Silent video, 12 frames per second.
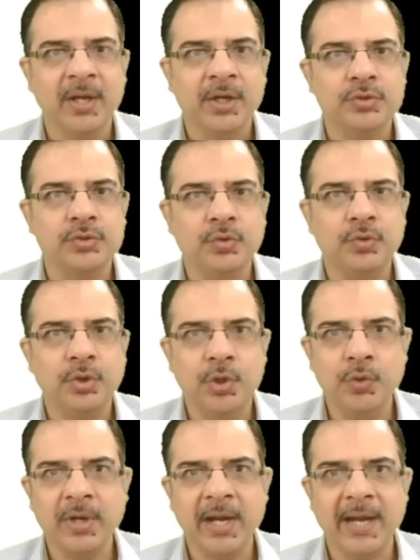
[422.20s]
so
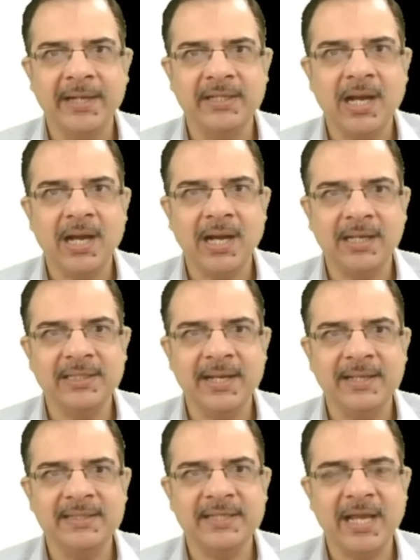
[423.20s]
look at the other
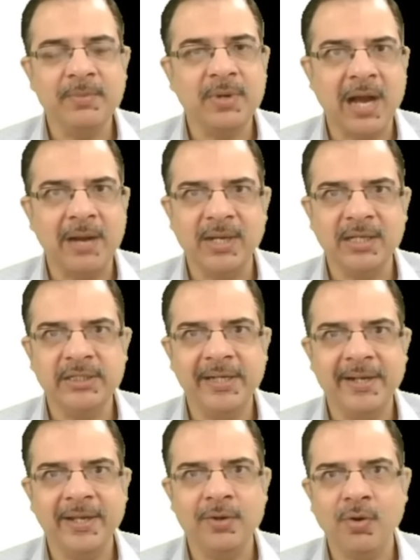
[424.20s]
enzyme gamma
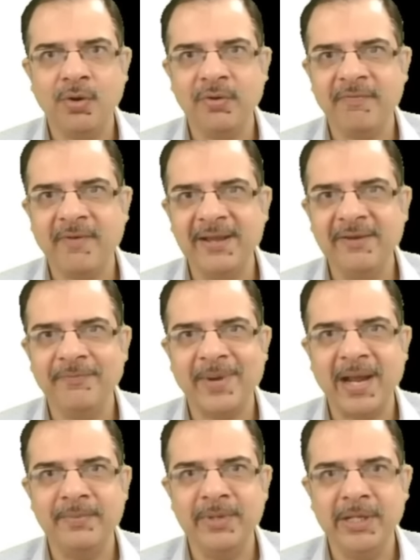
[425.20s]
GT or 5'
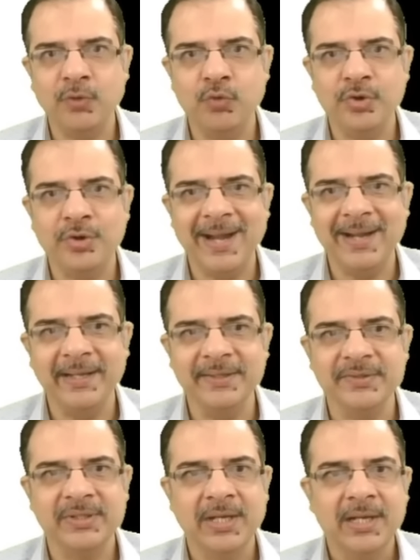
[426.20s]

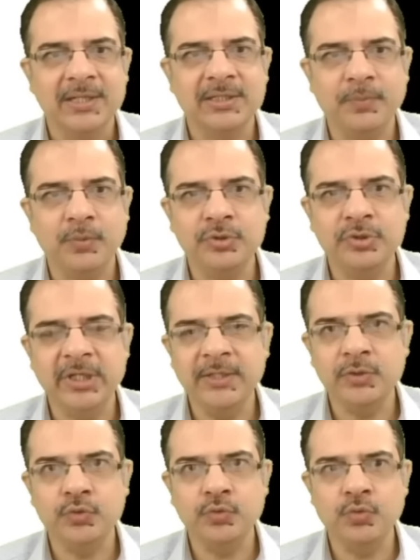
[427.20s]
nucleotidase. Suppose
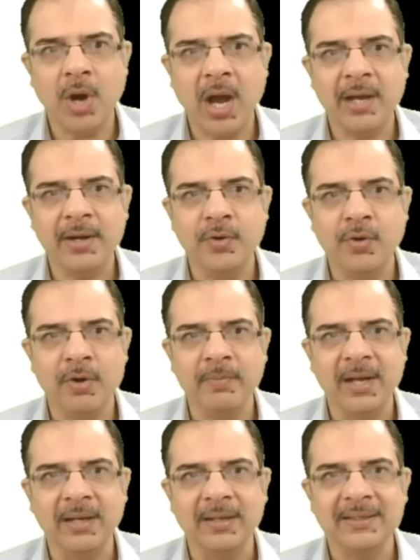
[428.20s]
these two are
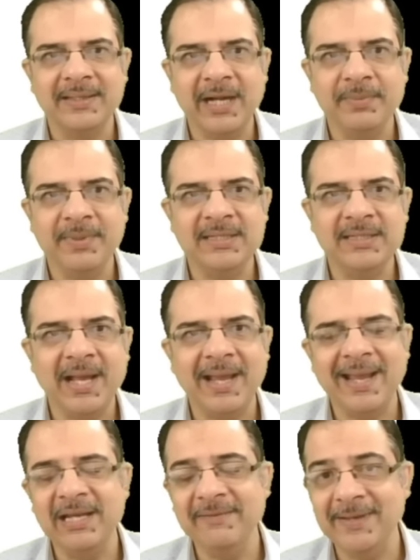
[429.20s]
normal, that means the
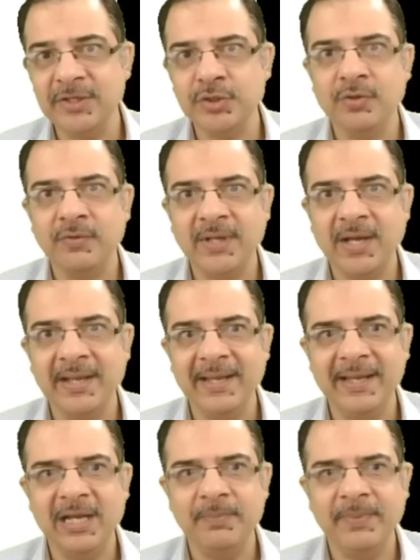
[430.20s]
elevation of the
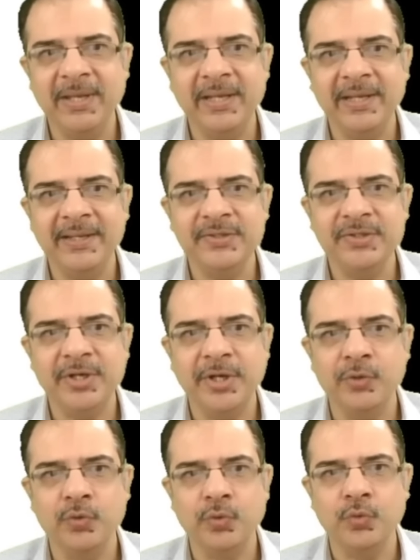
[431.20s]
ALP is
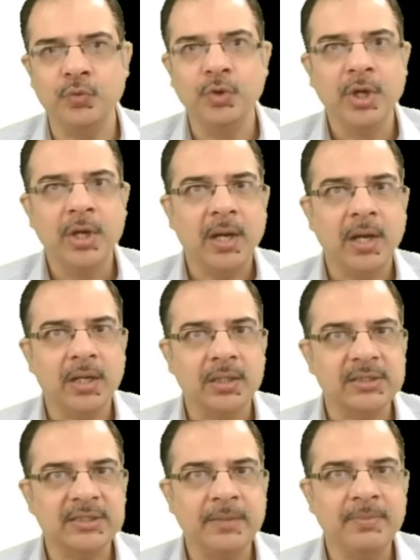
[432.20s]
due to
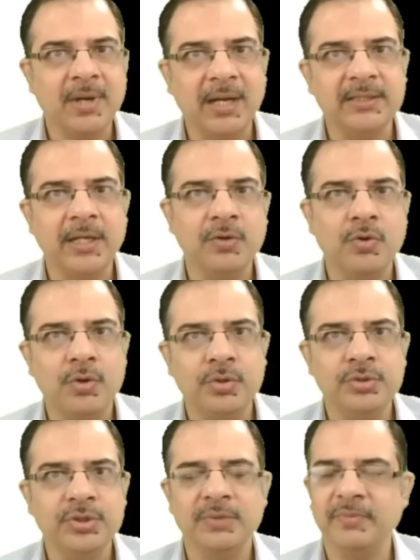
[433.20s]
some other
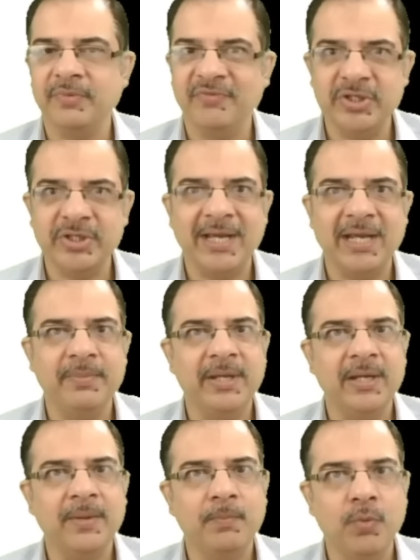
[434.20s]
cause, which can
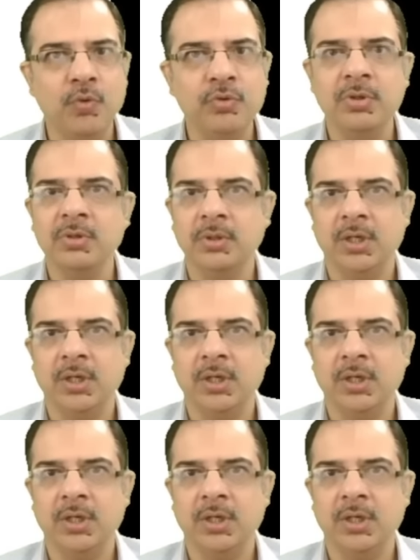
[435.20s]
be a bone